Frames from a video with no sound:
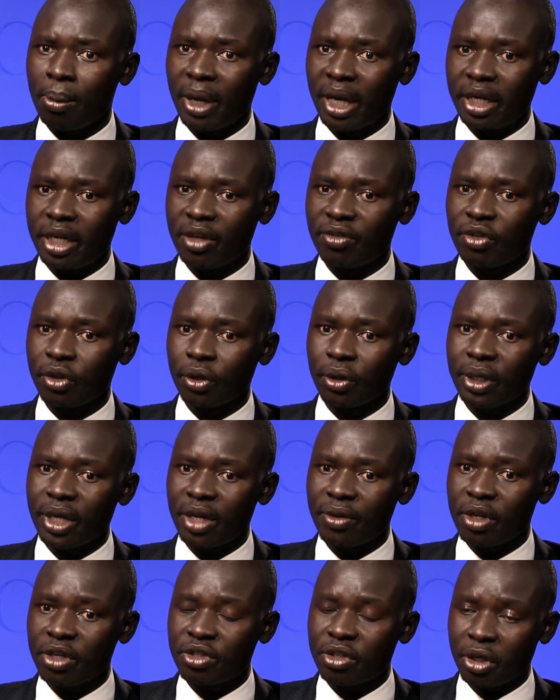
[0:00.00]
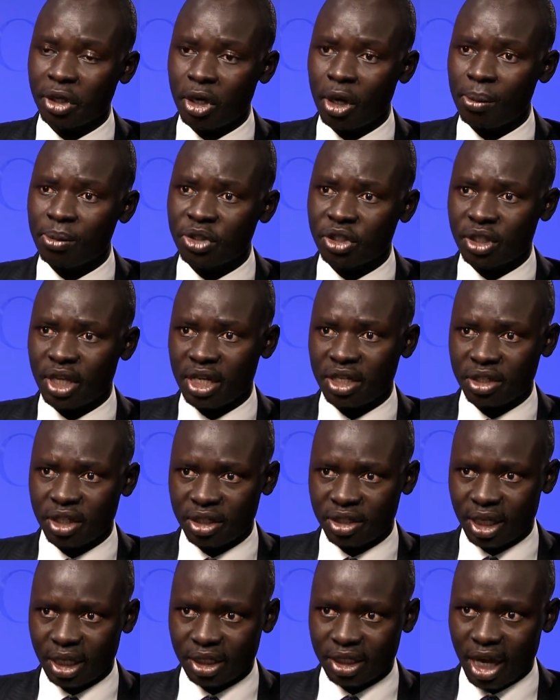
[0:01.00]
But if you look at the
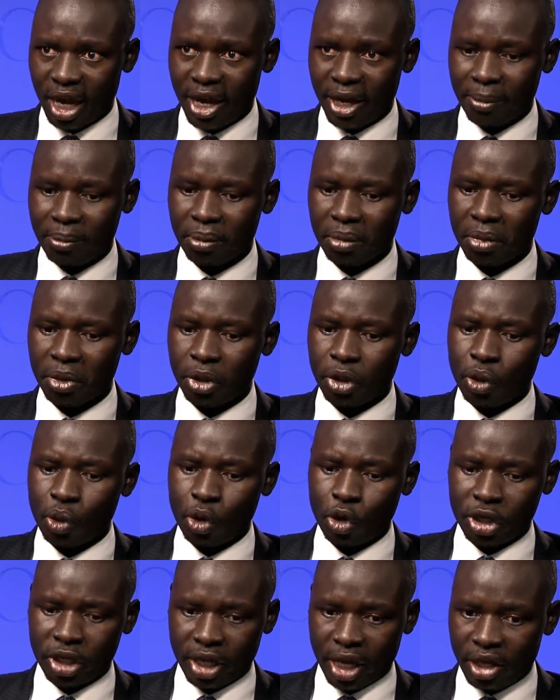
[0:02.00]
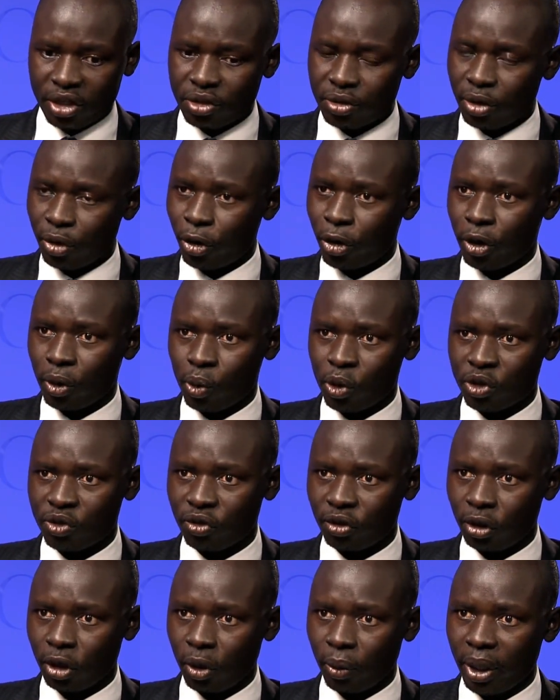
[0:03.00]
circumstances at time, yes, the oil
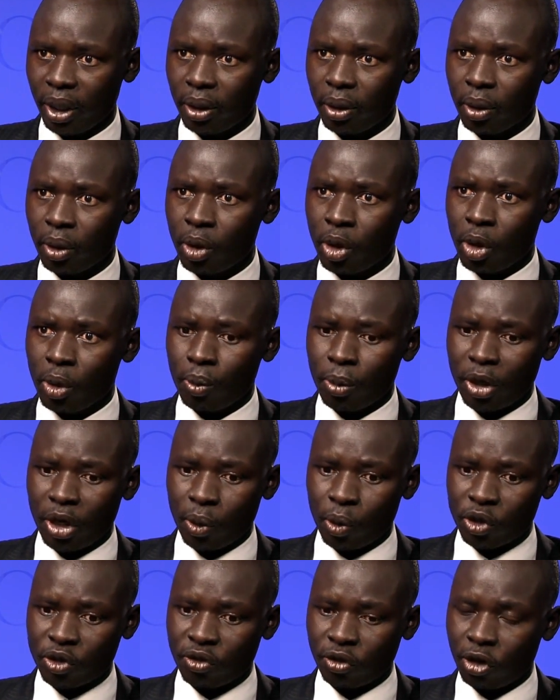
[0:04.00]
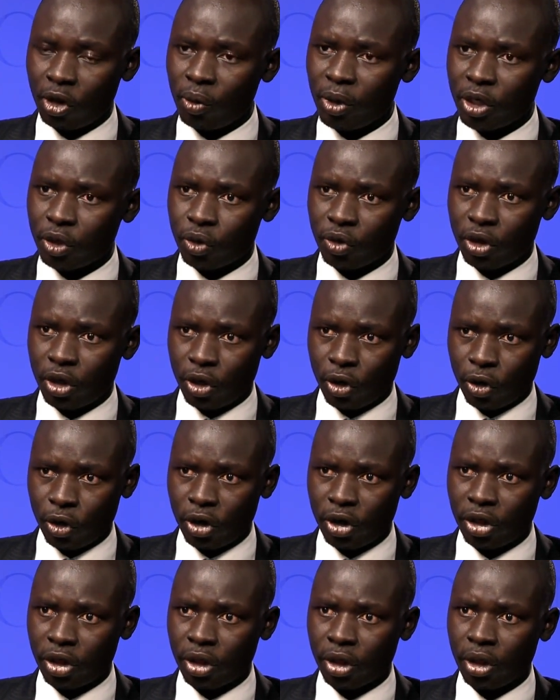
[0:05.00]
was flowing, but it was flowing to the
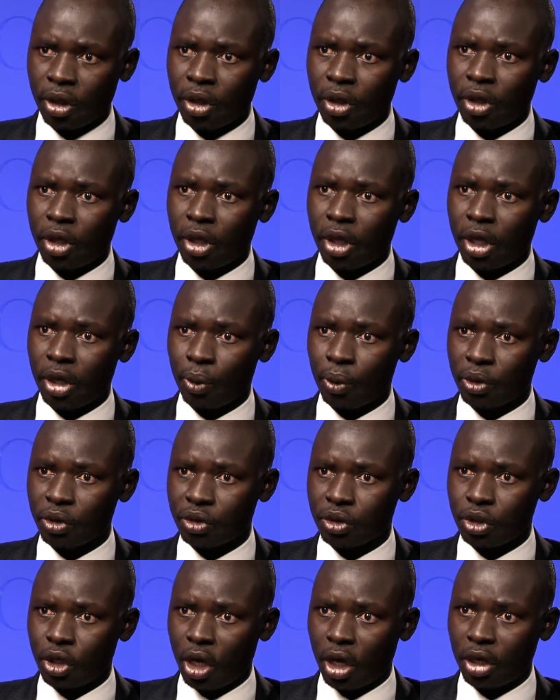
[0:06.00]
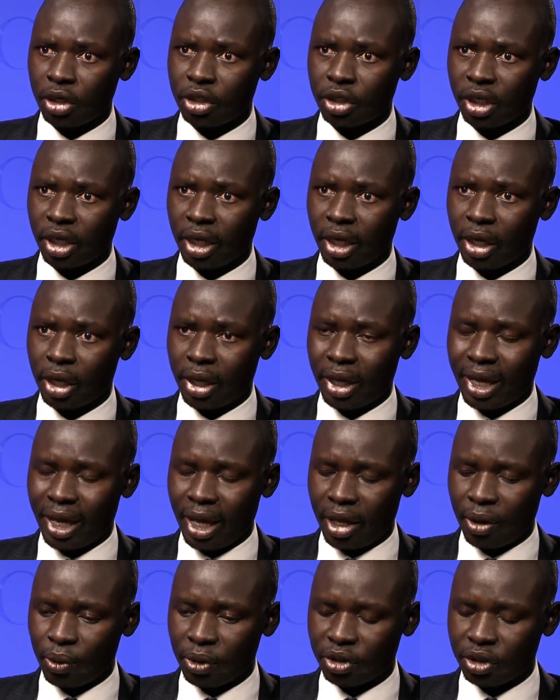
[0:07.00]
north. It was not
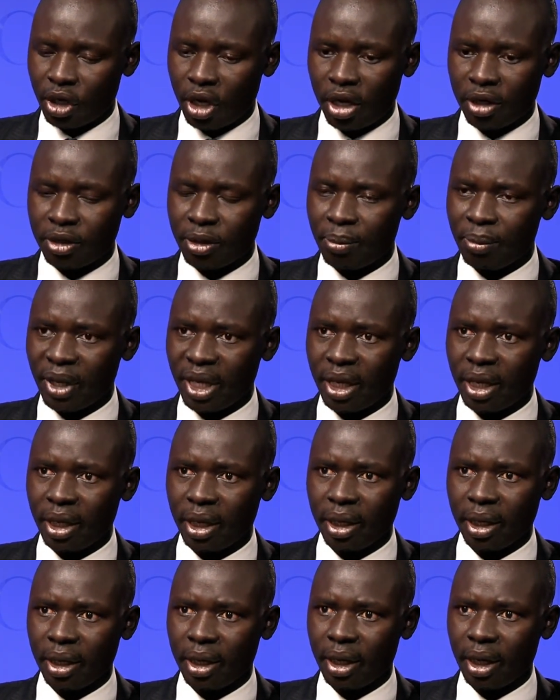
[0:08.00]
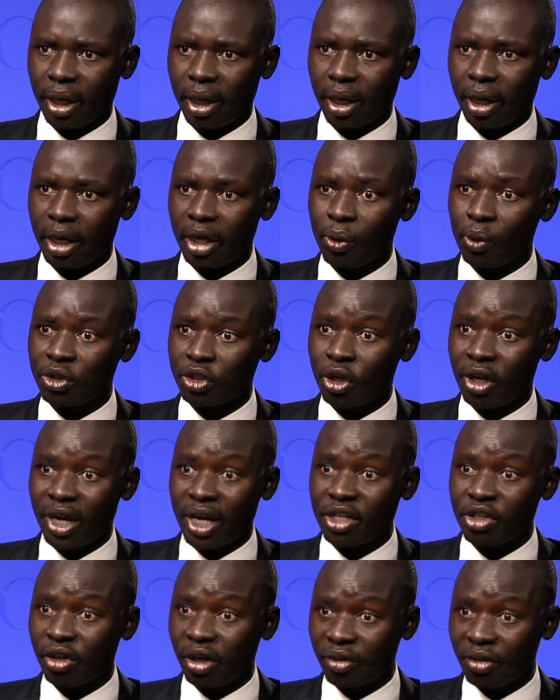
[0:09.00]
entering
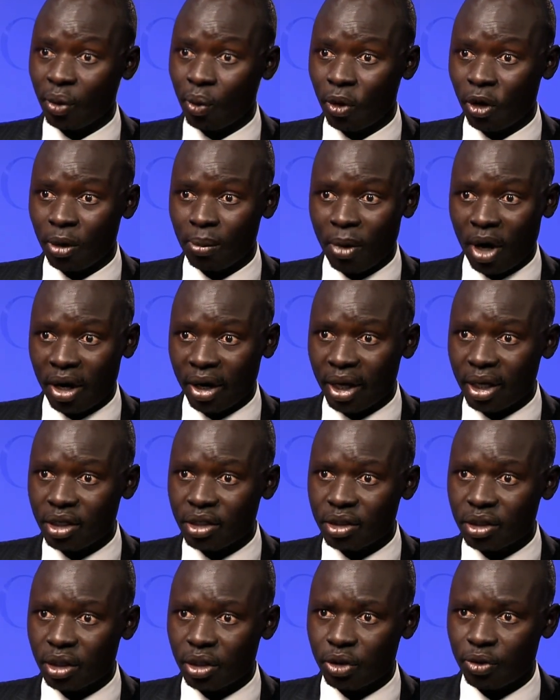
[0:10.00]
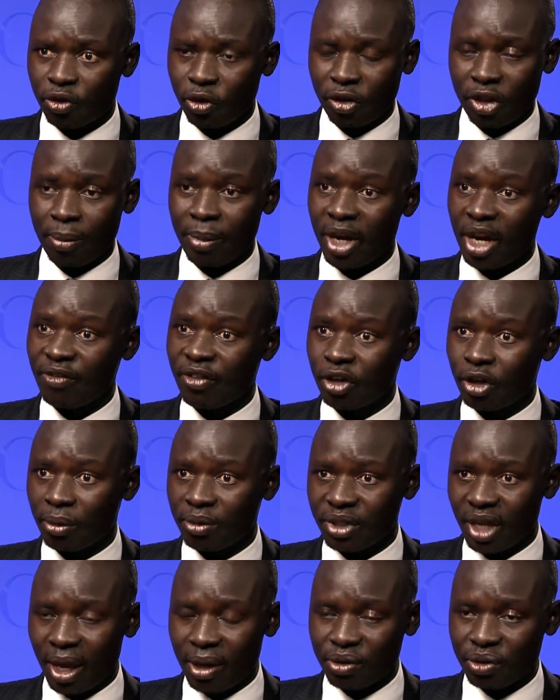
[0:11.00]
the world markets for the benefit
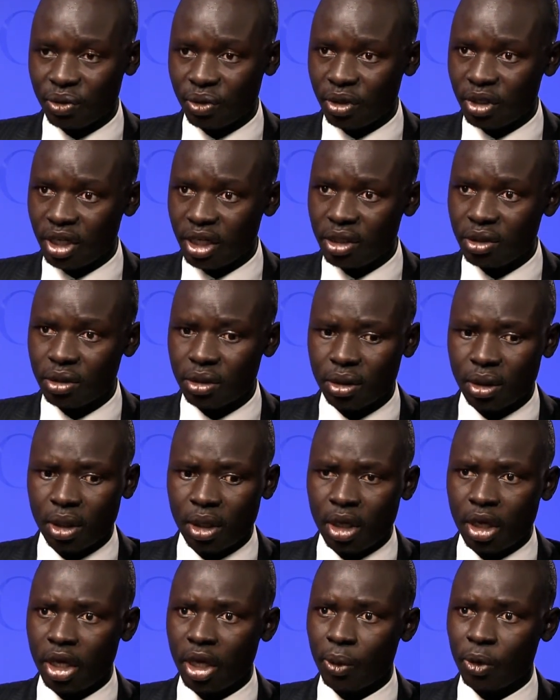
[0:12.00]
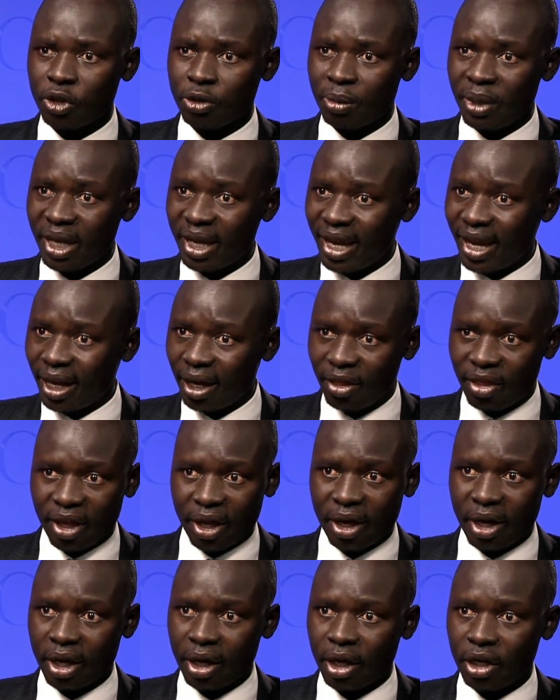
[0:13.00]
of South Sudanese. It was being held
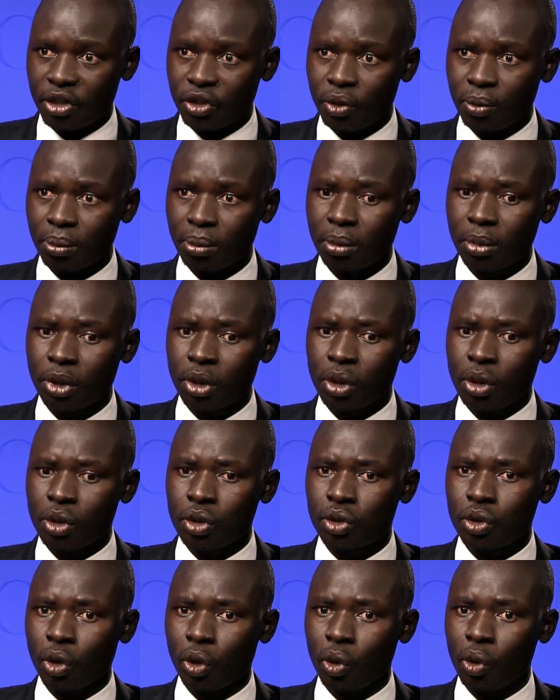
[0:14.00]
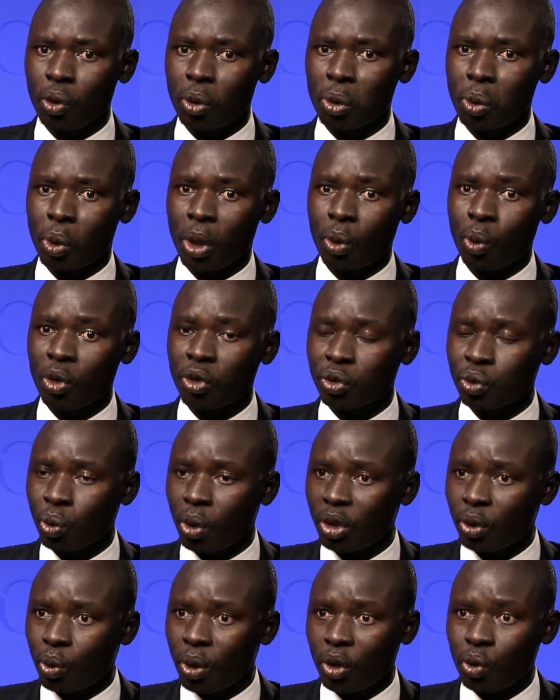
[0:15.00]
there in Khartoum. So
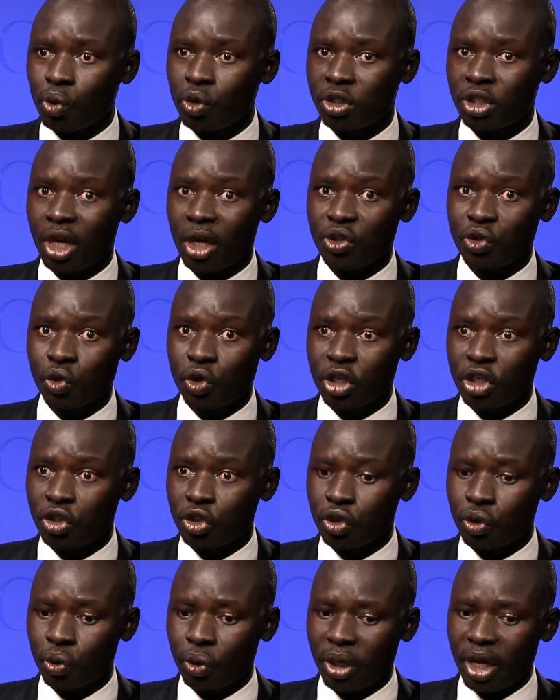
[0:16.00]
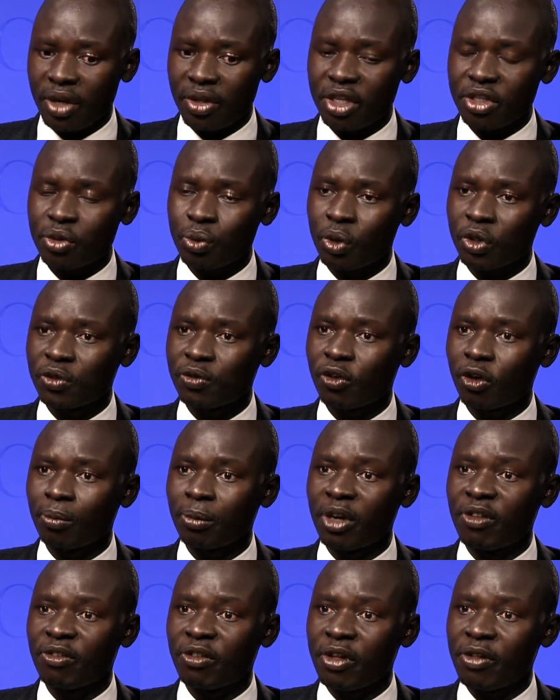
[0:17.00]
what could South Sudanese do? And this was
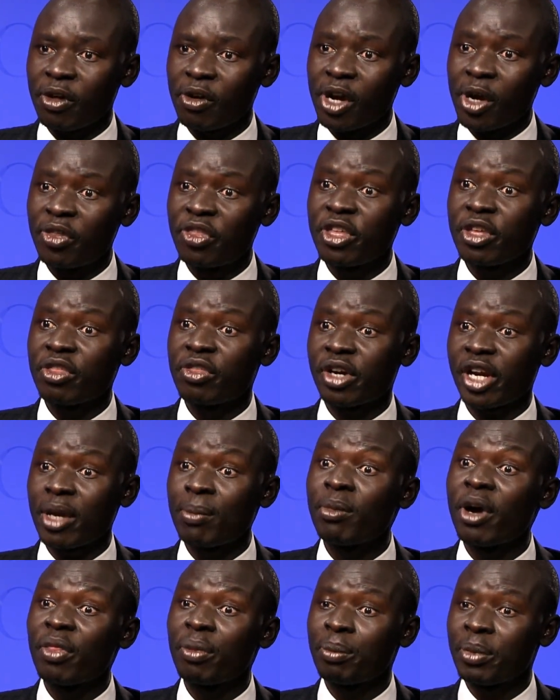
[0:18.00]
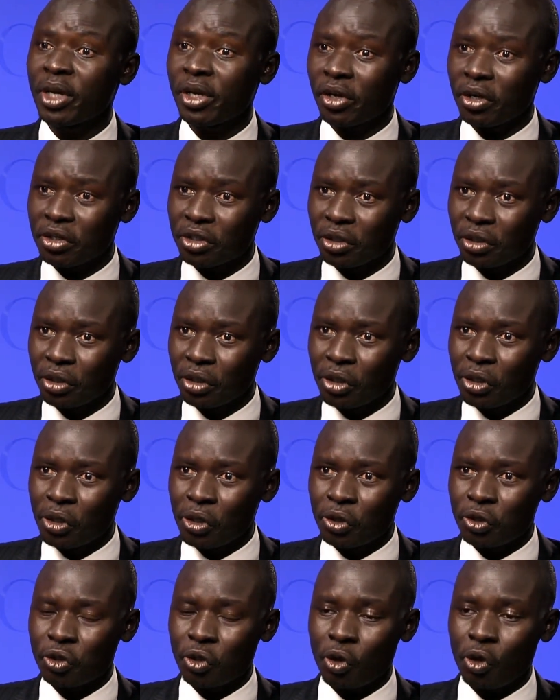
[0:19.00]
from a 3-month period.
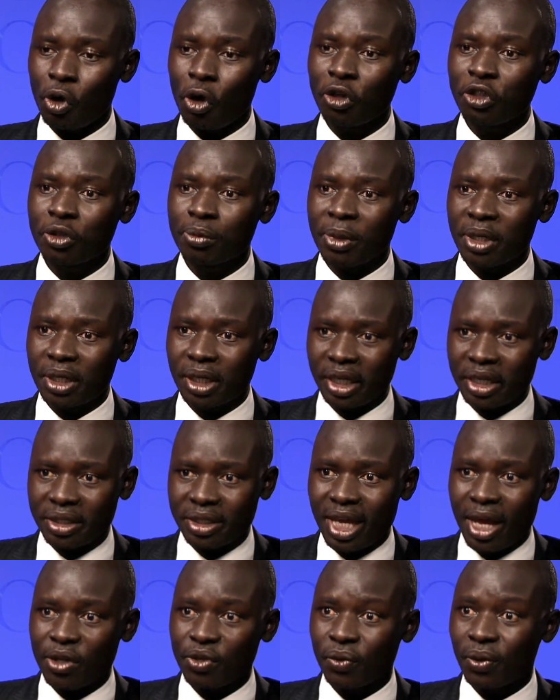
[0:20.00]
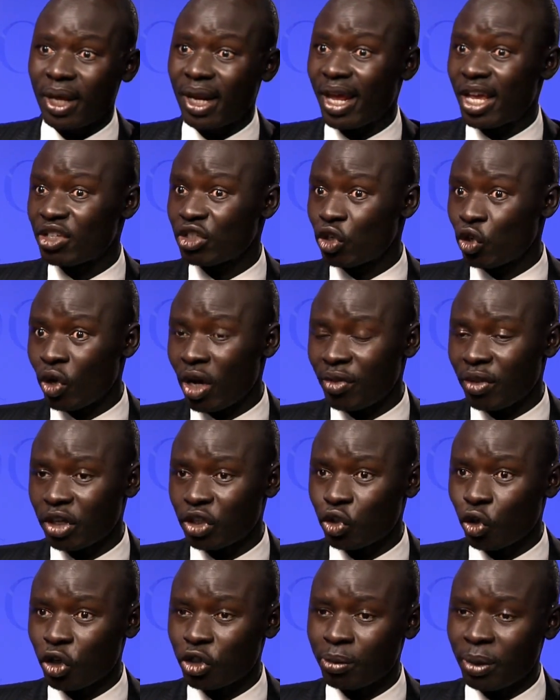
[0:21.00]
So ultimately, South Sudan has no
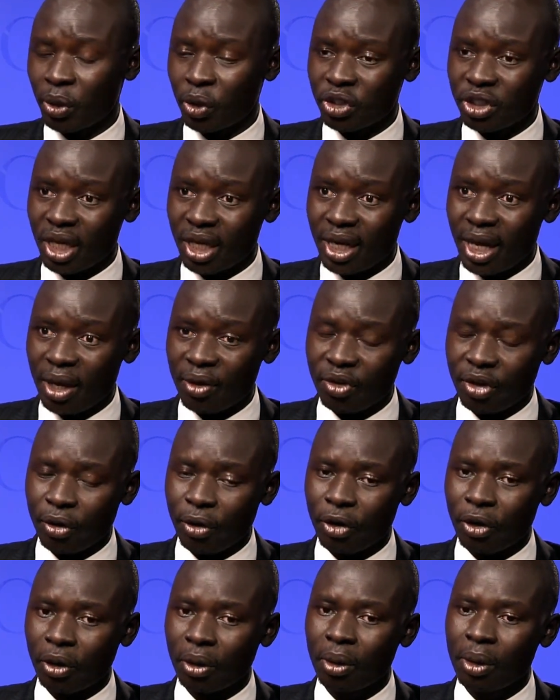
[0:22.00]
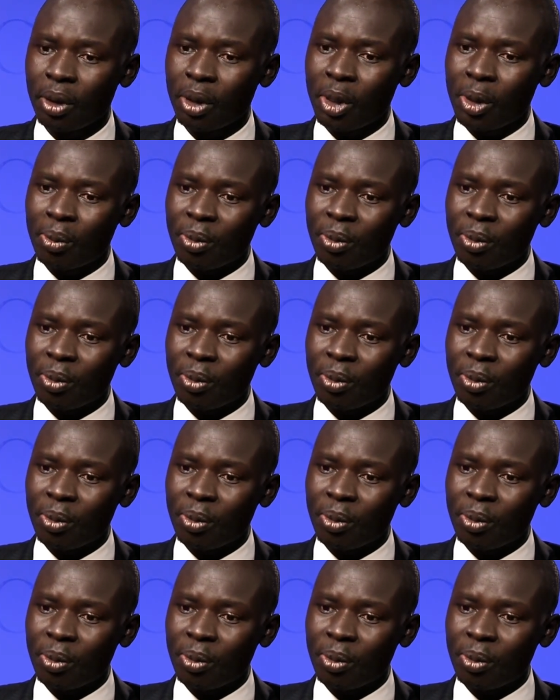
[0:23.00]
other choice but to shut down the oil.